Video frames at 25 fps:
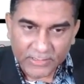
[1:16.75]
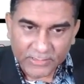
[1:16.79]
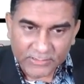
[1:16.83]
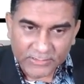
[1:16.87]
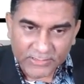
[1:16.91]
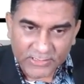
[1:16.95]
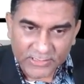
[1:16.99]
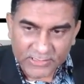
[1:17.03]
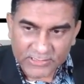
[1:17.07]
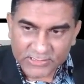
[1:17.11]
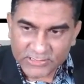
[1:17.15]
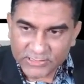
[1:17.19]

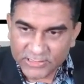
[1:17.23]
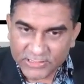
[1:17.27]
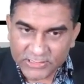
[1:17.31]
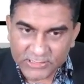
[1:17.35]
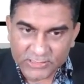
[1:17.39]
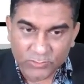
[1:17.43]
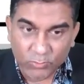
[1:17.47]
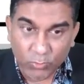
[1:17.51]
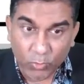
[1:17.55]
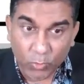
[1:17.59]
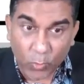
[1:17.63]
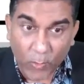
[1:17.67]
this
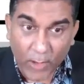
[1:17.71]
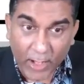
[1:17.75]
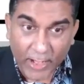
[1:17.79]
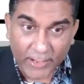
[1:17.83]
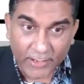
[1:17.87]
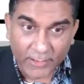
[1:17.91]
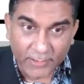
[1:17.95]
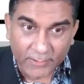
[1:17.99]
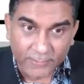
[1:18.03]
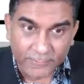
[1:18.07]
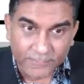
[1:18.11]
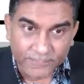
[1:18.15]
is
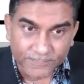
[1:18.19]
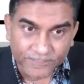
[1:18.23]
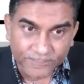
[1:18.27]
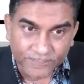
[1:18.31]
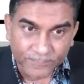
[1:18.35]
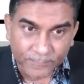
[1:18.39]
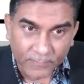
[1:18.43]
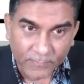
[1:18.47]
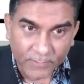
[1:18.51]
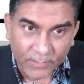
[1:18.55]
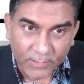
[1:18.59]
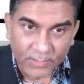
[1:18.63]
1,
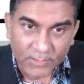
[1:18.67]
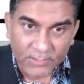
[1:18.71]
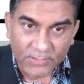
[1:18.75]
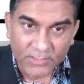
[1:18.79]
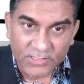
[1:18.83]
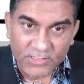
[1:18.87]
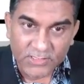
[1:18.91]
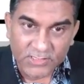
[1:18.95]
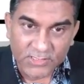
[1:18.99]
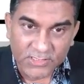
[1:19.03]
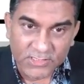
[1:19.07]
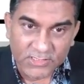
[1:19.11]

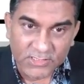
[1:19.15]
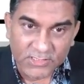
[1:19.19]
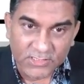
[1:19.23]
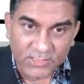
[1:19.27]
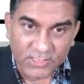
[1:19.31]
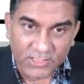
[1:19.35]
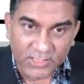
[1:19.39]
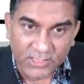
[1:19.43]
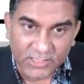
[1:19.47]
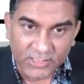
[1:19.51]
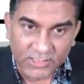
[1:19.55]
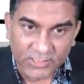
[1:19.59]
this is
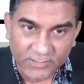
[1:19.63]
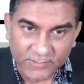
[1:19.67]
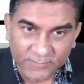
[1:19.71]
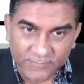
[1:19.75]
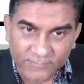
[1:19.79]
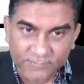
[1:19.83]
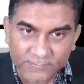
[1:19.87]
3.